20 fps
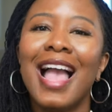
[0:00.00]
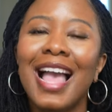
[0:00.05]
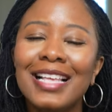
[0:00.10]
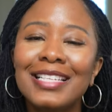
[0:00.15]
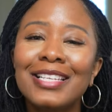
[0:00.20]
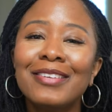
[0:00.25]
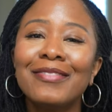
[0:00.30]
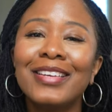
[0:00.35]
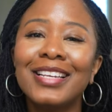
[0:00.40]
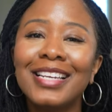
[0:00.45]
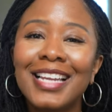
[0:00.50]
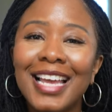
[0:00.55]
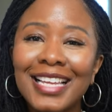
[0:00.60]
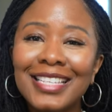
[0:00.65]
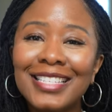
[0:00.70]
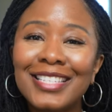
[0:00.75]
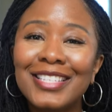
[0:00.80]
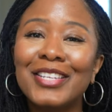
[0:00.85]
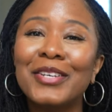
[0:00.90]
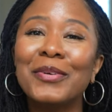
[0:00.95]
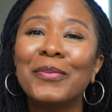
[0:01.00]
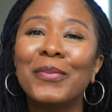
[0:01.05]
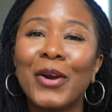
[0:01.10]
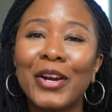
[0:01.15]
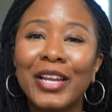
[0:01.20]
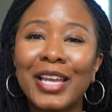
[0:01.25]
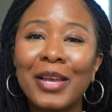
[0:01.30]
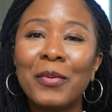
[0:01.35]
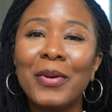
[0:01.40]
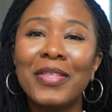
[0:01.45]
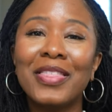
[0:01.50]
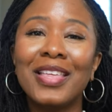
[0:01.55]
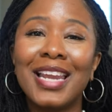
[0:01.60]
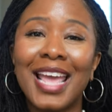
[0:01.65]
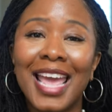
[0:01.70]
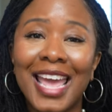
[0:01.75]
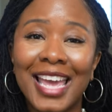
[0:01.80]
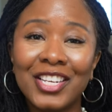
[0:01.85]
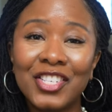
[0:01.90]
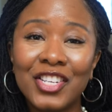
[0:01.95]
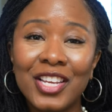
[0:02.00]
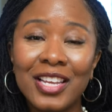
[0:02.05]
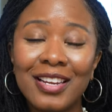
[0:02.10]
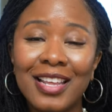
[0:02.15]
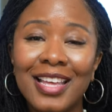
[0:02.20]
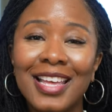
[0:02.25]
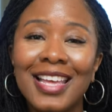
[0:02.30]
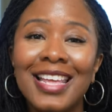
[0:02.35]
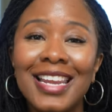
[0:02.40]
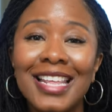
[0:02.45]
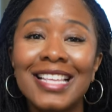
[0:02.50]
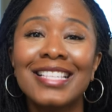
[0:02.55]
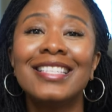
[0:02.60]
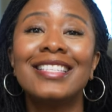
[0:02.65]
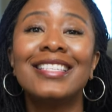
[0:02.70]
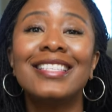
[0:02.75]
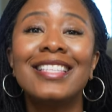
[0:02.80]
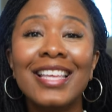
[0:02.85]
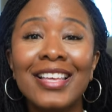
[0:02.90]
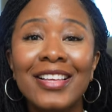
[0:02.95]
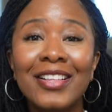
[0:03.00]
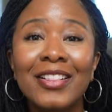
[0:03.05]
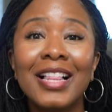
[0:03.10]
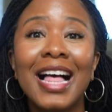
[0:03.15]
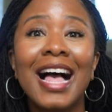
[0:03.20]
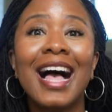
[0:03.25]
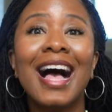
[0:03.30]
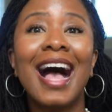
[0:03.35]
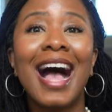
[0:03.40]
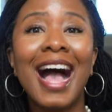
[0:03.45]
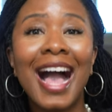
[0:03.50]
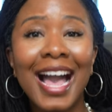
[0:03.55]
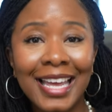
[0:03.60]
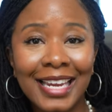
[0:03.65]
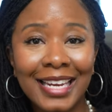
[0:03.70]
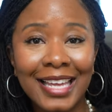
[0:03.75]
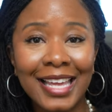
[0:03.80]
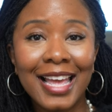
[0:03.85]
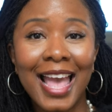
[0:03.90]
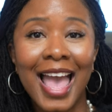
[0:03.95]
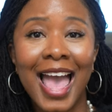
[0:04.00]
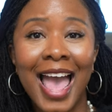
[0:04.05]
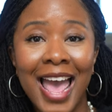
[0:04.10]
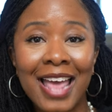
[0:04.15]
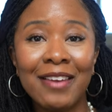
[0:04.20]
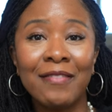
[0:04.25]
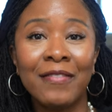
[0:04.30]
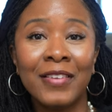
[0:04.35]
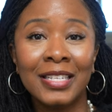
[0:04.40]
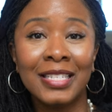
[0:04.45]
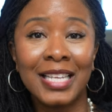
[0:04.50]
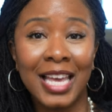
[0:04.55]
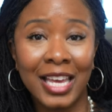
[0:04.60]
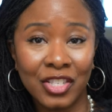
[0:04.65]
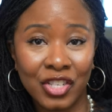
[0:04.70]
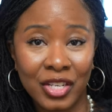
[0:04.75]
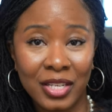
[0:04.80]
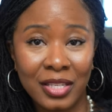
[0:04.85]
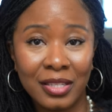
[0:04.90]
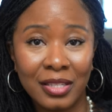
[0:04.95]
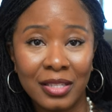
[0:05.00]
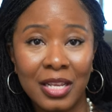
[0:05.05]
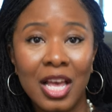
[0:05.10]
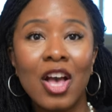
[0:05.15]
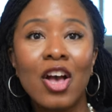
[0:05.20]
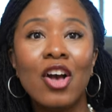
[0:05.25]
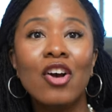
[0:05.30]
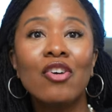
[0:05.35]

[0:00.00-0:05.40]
As it relates to working with an agent, it is still highly advantageous.